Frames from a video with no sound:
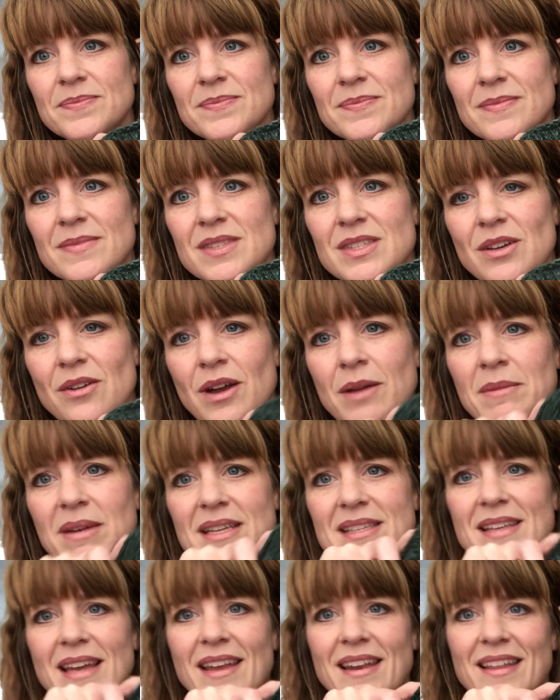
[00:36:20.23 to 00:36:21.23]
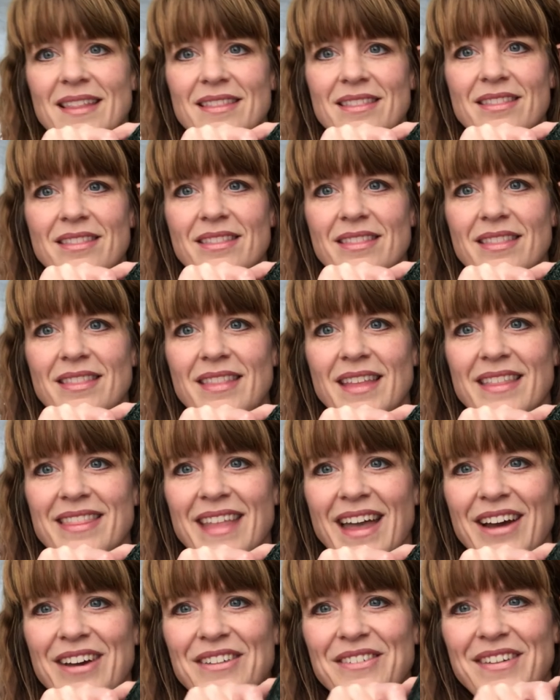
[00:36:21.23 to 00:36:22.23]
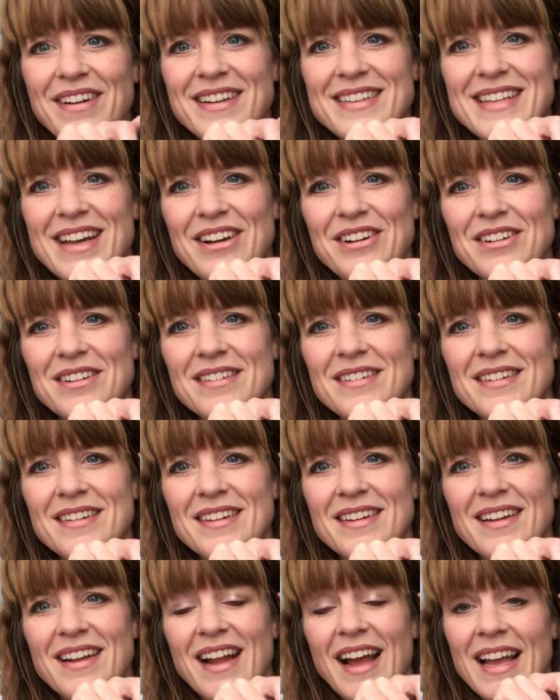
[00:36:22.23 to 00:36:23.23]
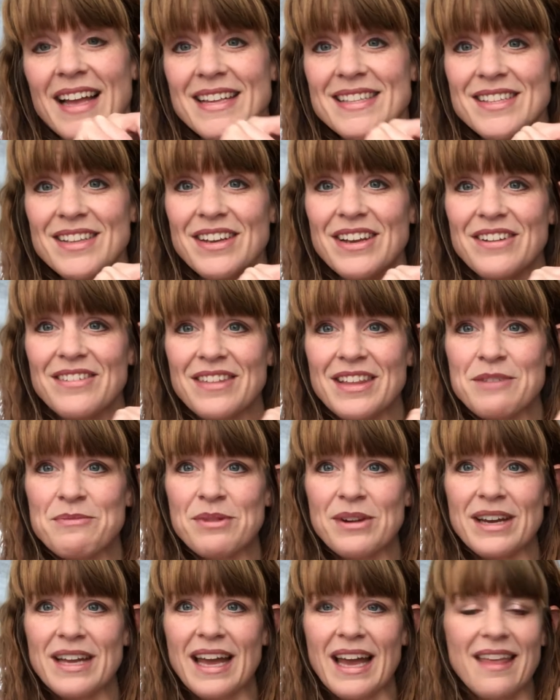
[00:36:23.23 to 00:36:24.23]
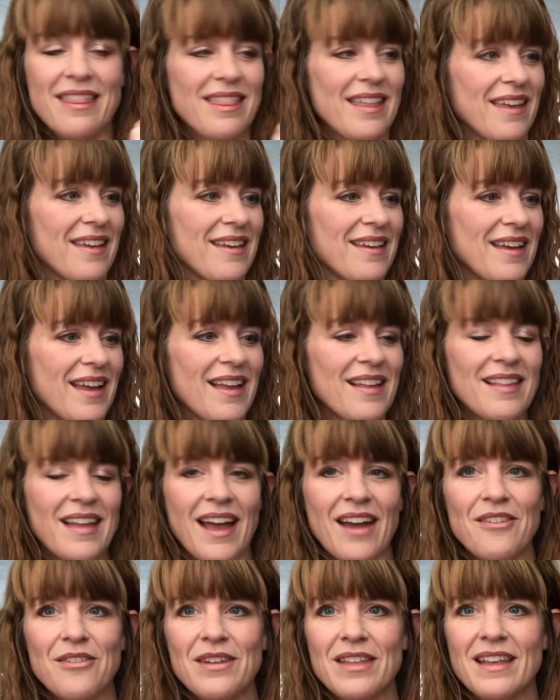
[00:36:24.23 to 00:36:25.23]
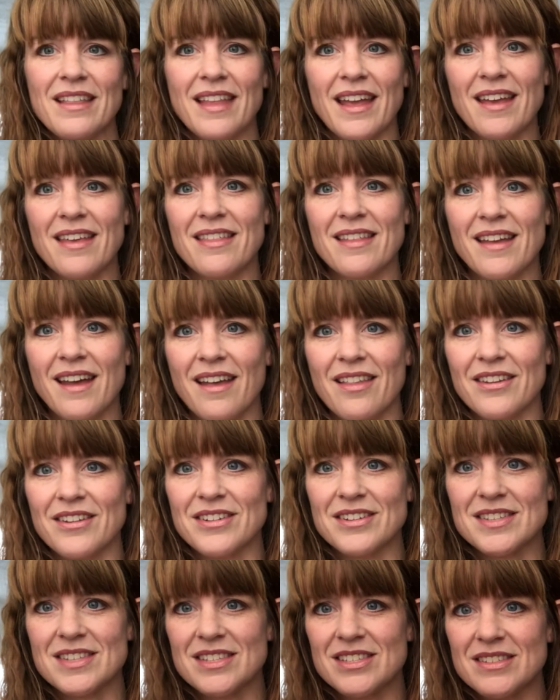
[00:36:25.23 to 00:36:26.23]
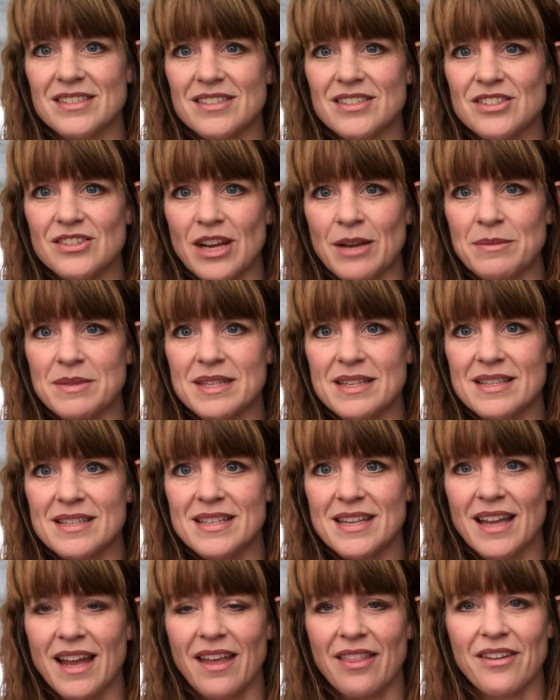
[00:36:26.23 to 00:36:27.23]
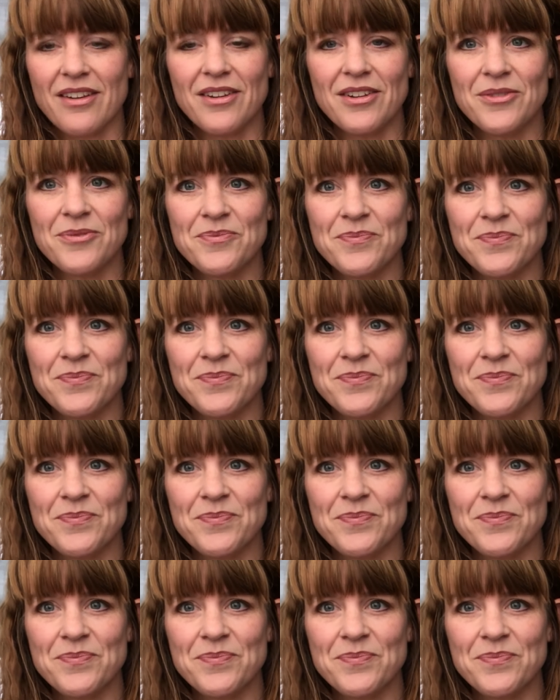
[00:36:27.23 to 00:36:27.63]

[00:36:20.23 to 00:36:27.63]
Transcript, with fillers: So I'm excited that that worked out. It's looking really pretty, I think. I, I really like the colors striped together.